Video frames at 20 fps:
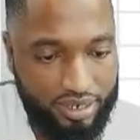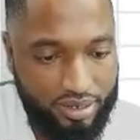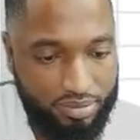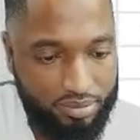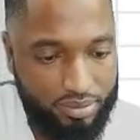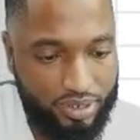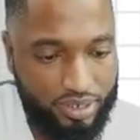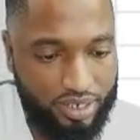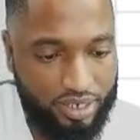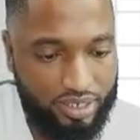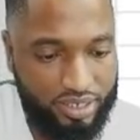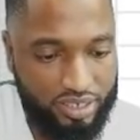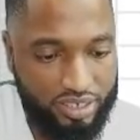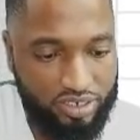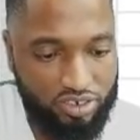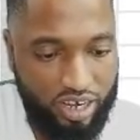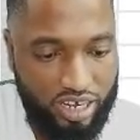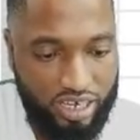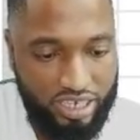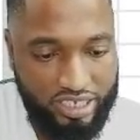Because it's
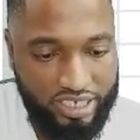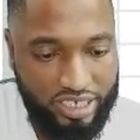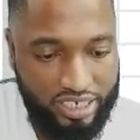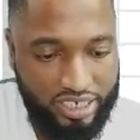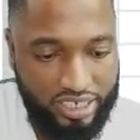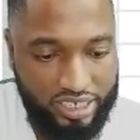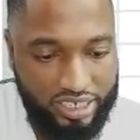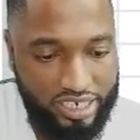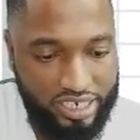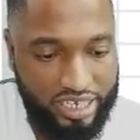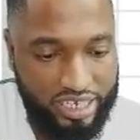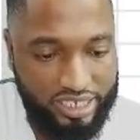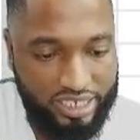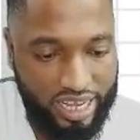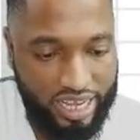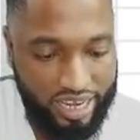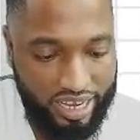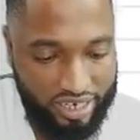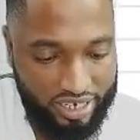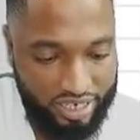really 6 in the
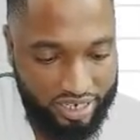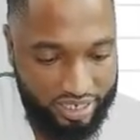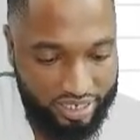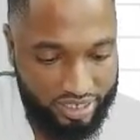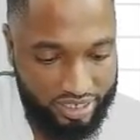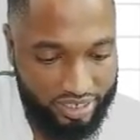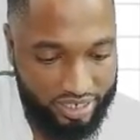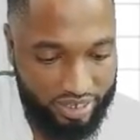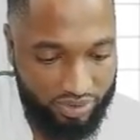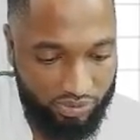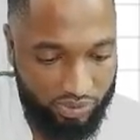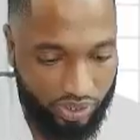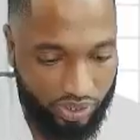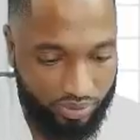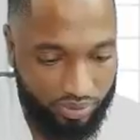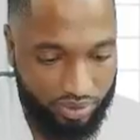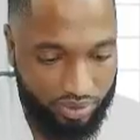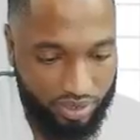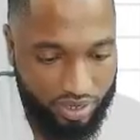entire T of here.